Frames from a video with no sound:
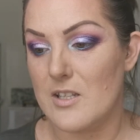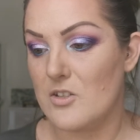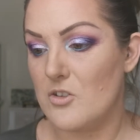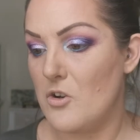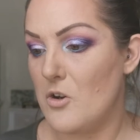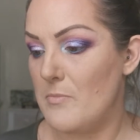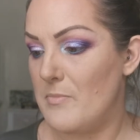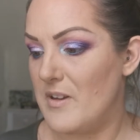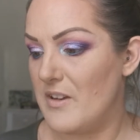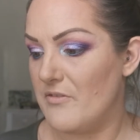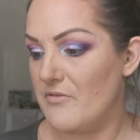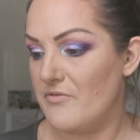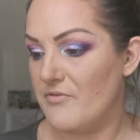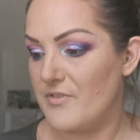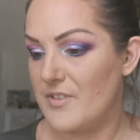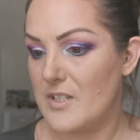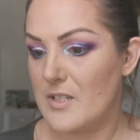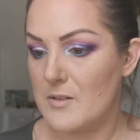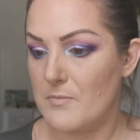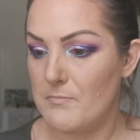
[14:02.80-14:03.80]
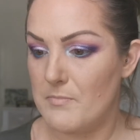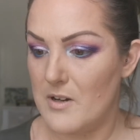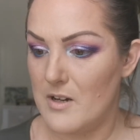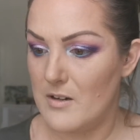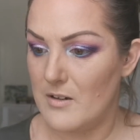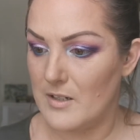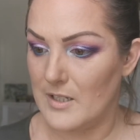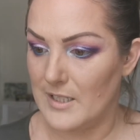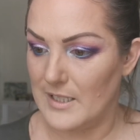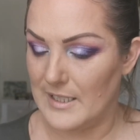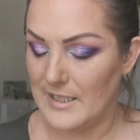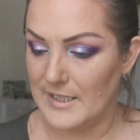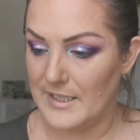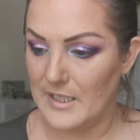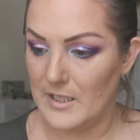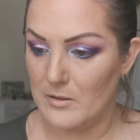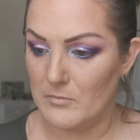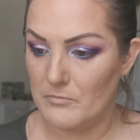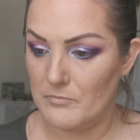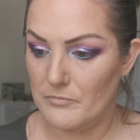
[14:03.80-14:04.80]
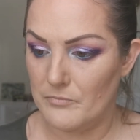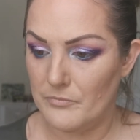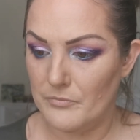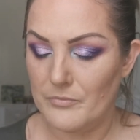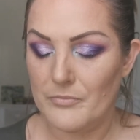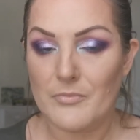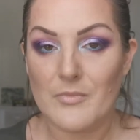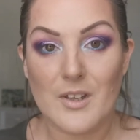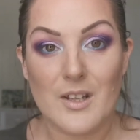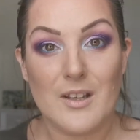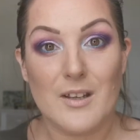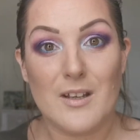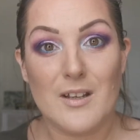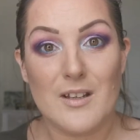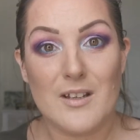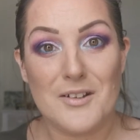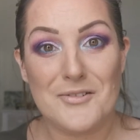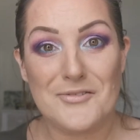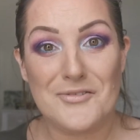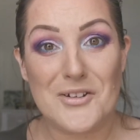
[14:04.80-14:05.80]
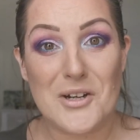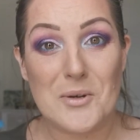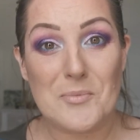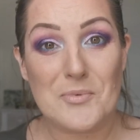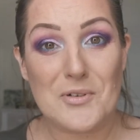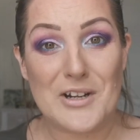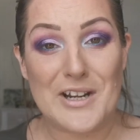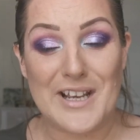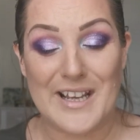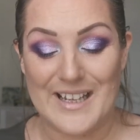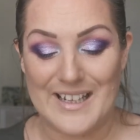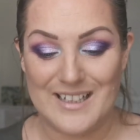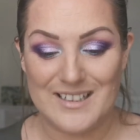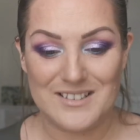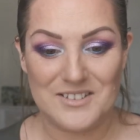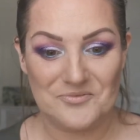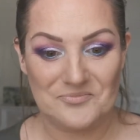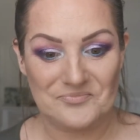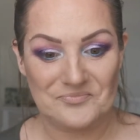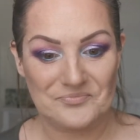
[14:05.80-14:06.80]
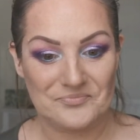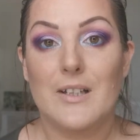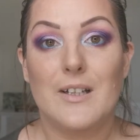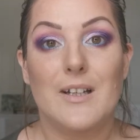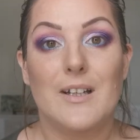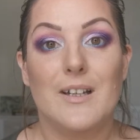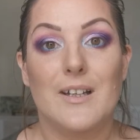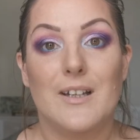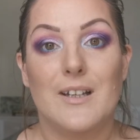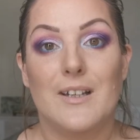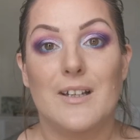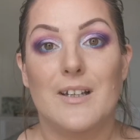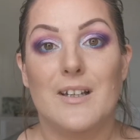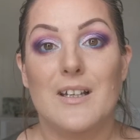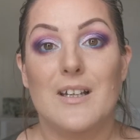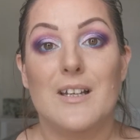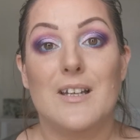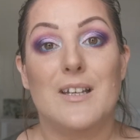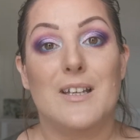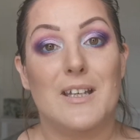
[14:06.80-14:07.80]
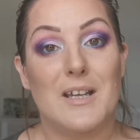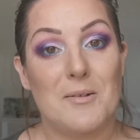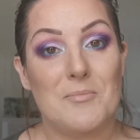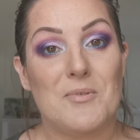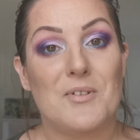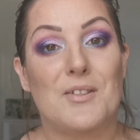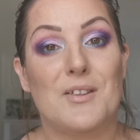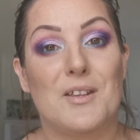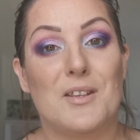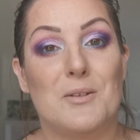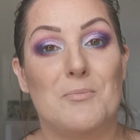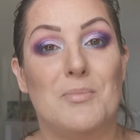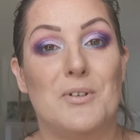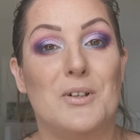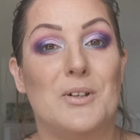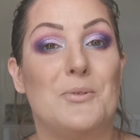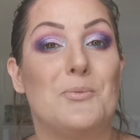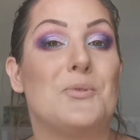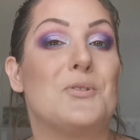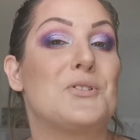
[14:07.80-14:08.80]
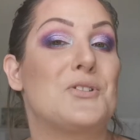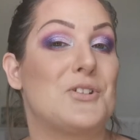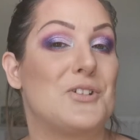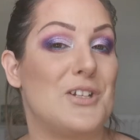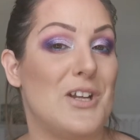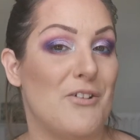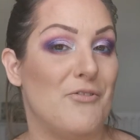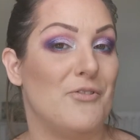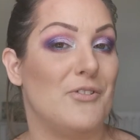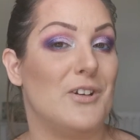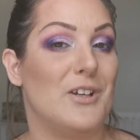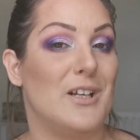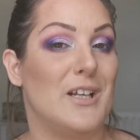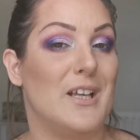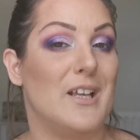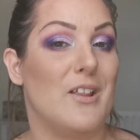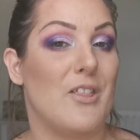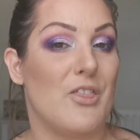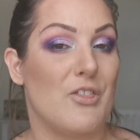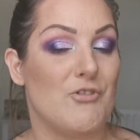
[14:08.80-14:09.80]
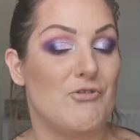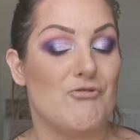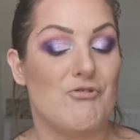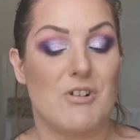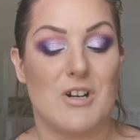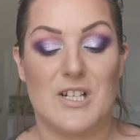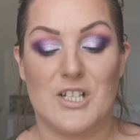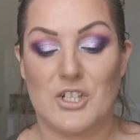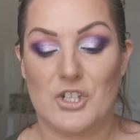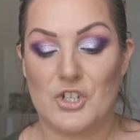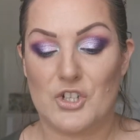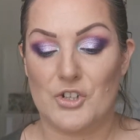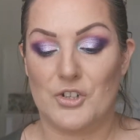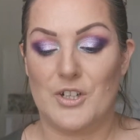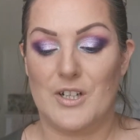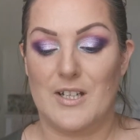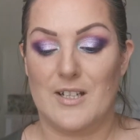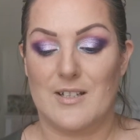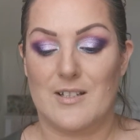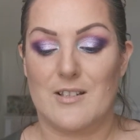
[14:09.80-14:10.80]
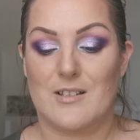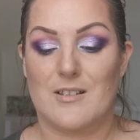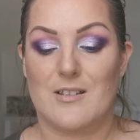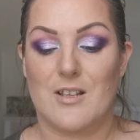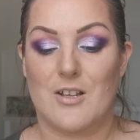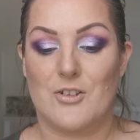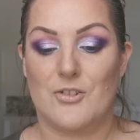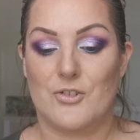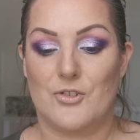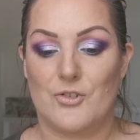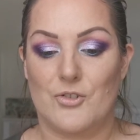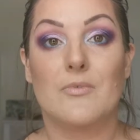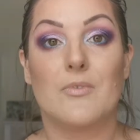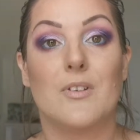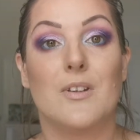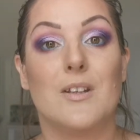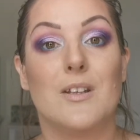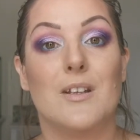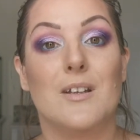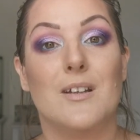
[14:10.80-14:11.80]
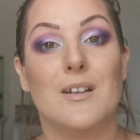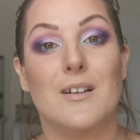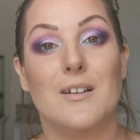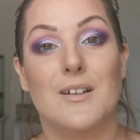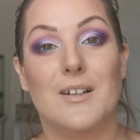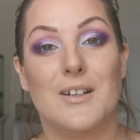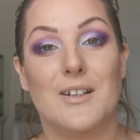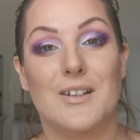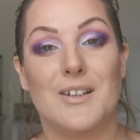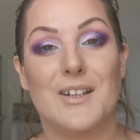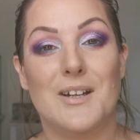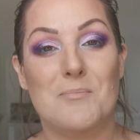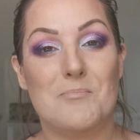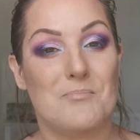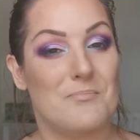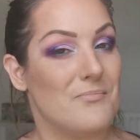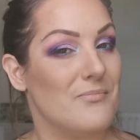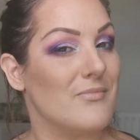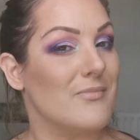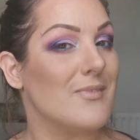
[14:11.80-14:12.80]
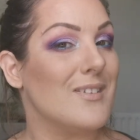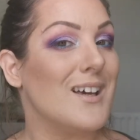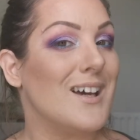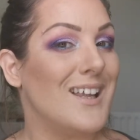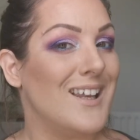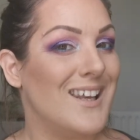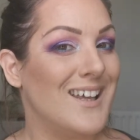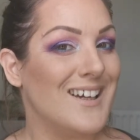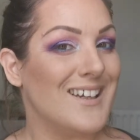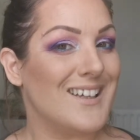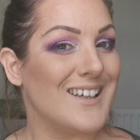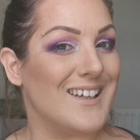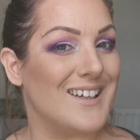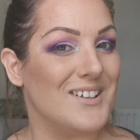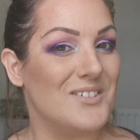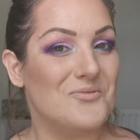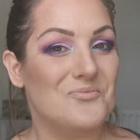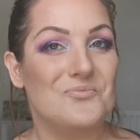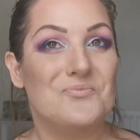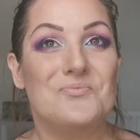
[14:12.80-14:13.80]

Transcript: It's got a bit of sparkle in it. Very pretty. Yep, I think the blue was definitely the right choice. Yep, I like it.